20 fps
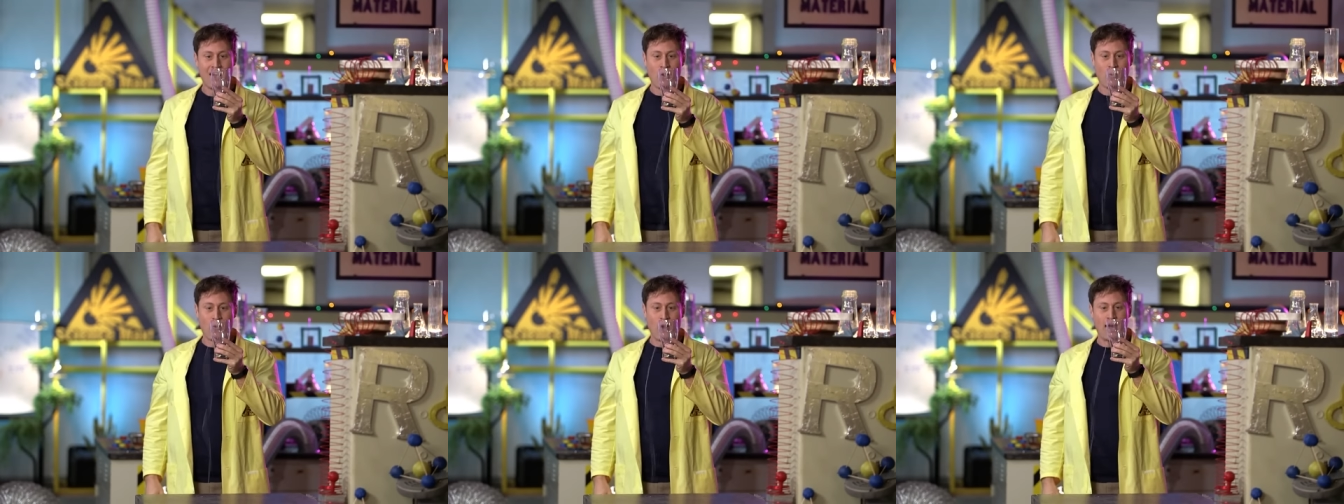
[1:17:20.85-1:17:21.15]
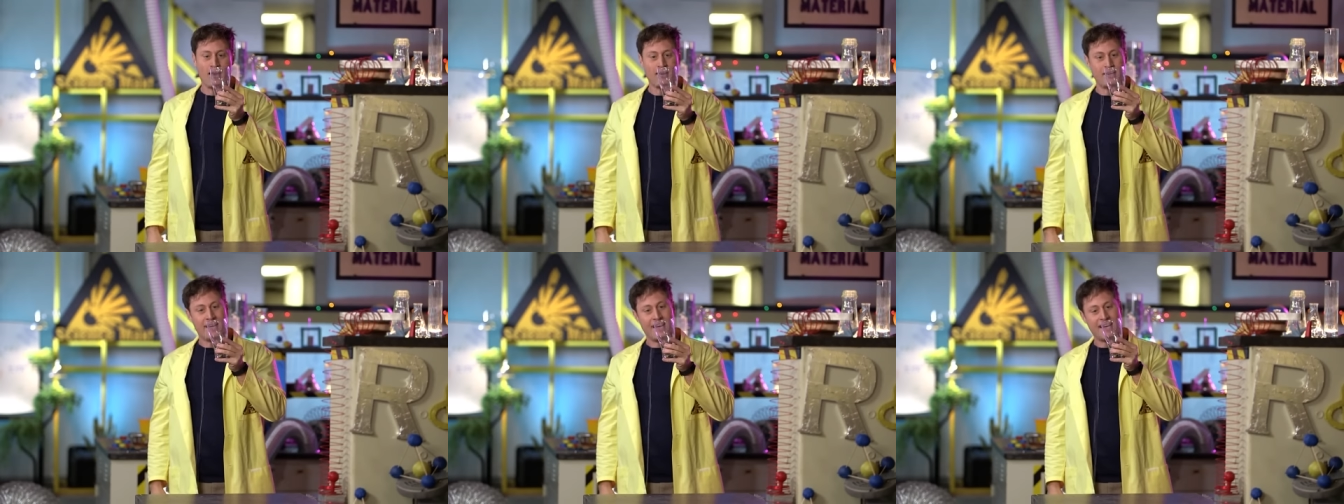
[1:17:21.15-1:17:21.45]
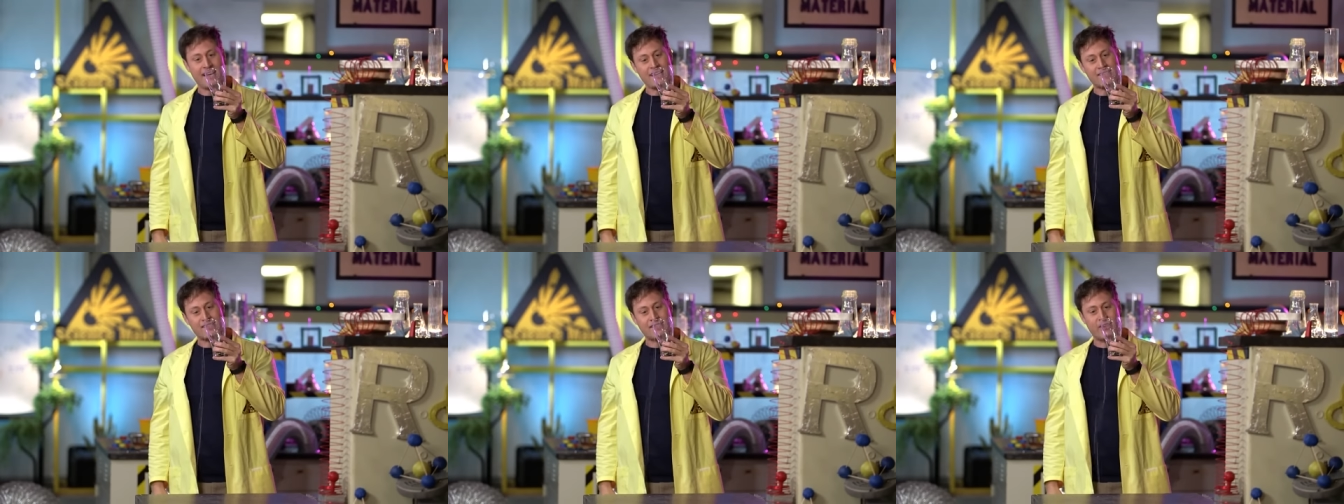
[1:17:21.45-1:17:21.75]
Well, it
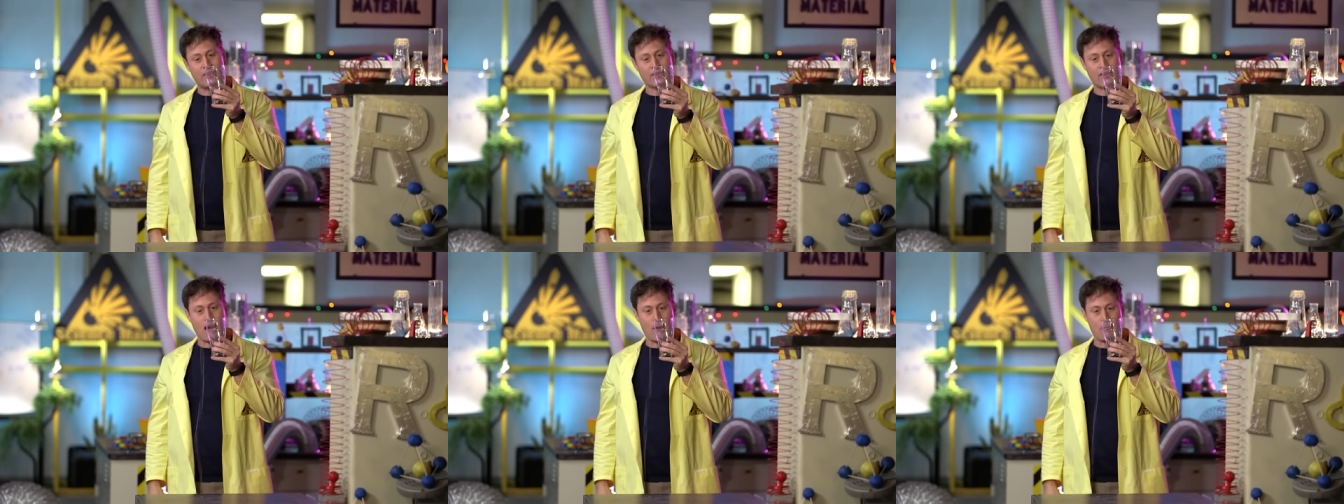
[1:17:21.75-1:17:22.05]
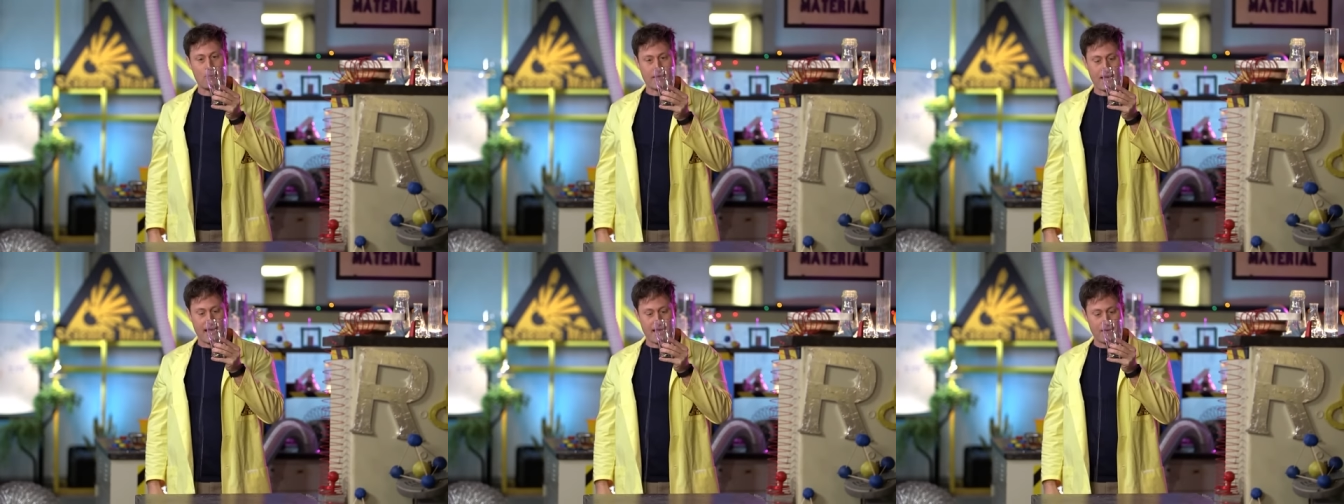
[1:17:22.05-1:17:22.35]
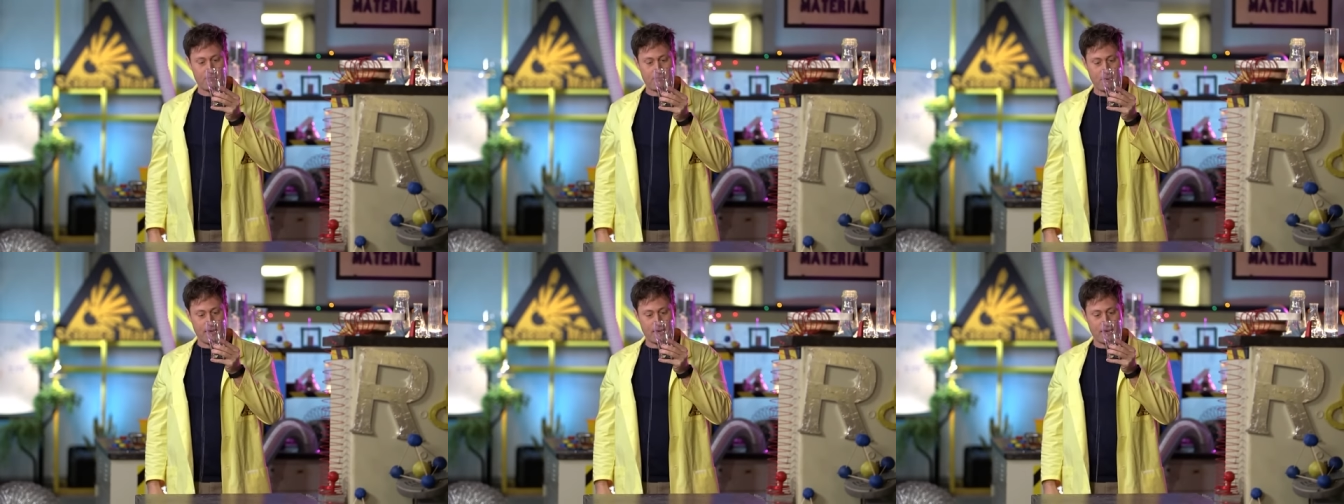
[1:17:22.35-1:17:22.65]
gets a little
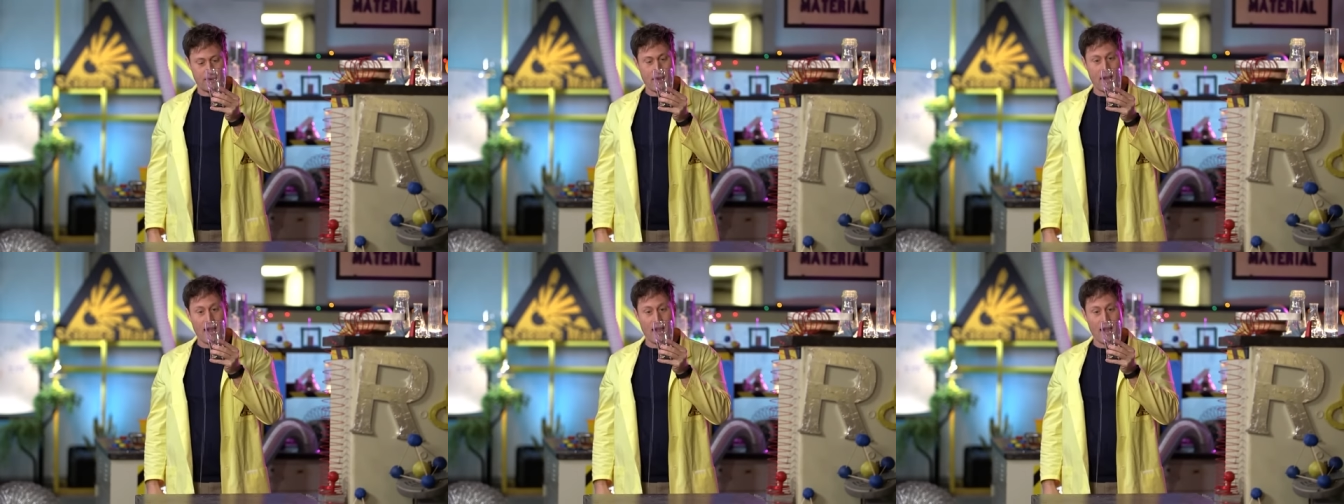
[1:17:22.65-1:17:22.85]
complicated, but